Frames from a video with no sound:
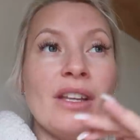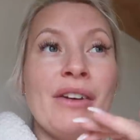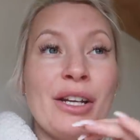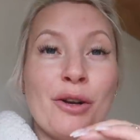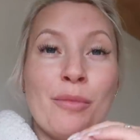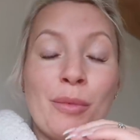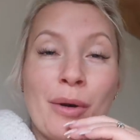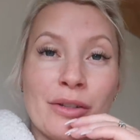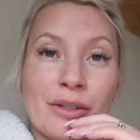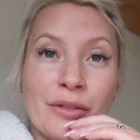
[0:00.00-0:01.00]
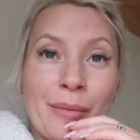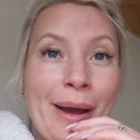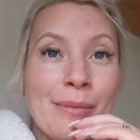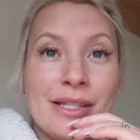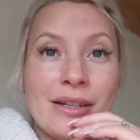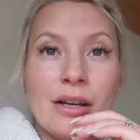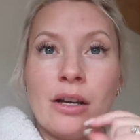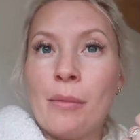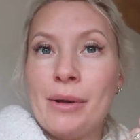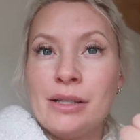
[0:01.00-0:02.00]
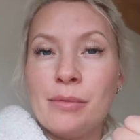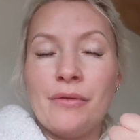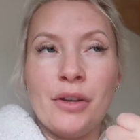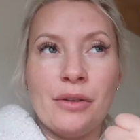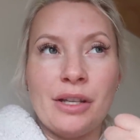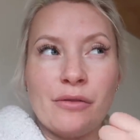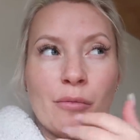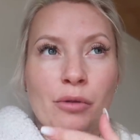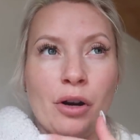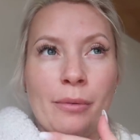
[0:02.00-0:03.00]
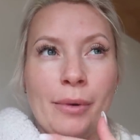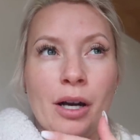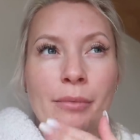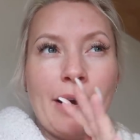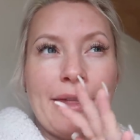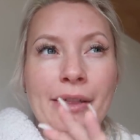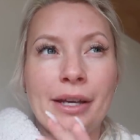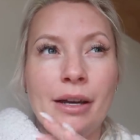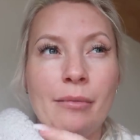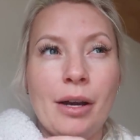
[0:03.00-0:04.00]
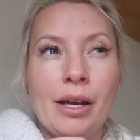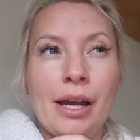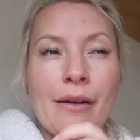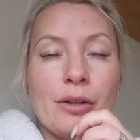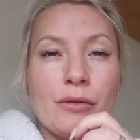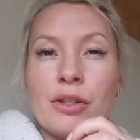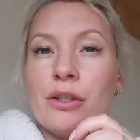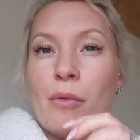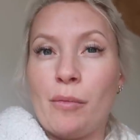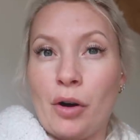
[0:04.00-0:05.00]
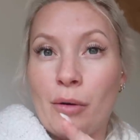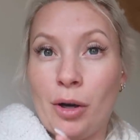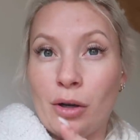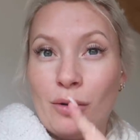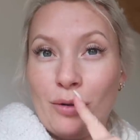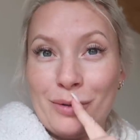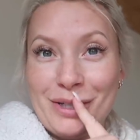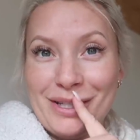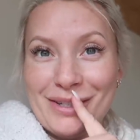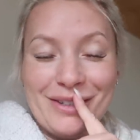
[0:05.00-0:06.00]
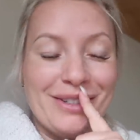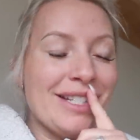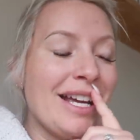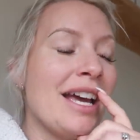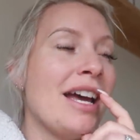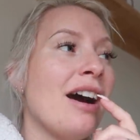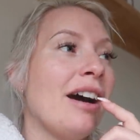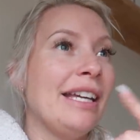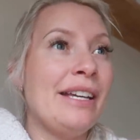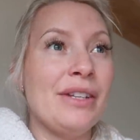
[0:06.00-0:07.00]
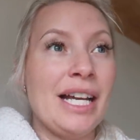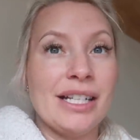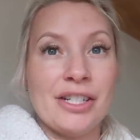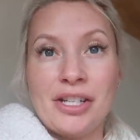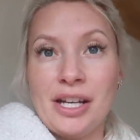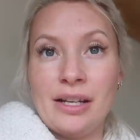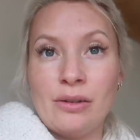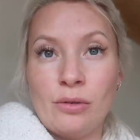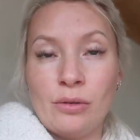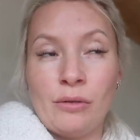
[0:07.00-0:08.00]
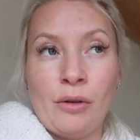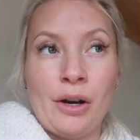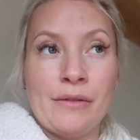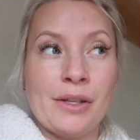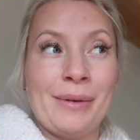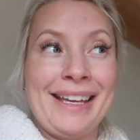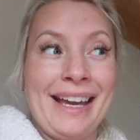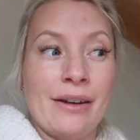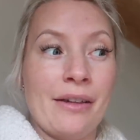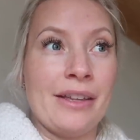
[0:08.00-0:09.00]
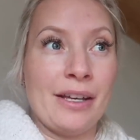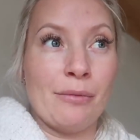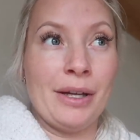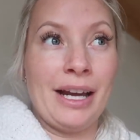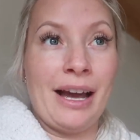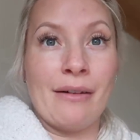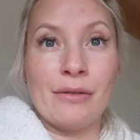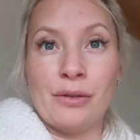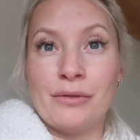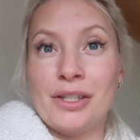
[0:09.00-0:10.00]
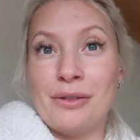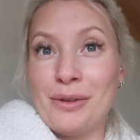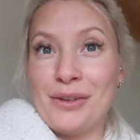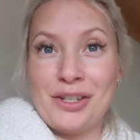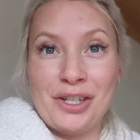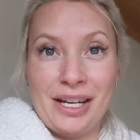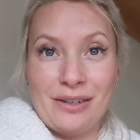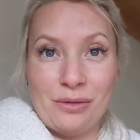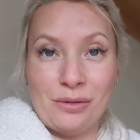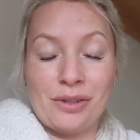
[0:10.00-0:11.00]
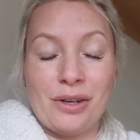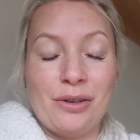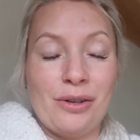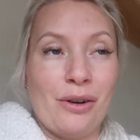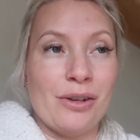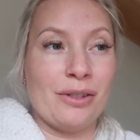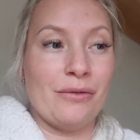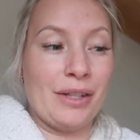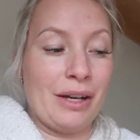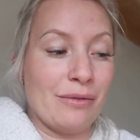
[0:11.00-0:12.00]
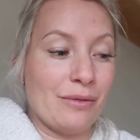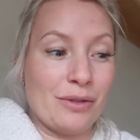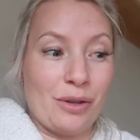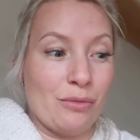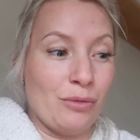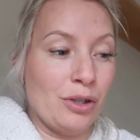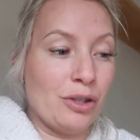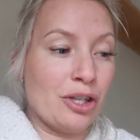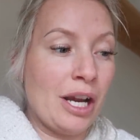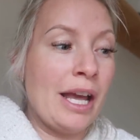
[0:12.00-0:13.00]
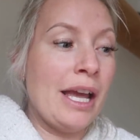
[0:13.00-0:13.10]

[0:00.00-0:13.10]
I've had a couple of parcels from Amazon. I picked up a few things from Primark, but I think I might have enough to do a Primark haul, which is good. I even had a Shein haul arrive, so again, I think I'm going to have enough to do another Shein haul, because I know you guys loved that so much.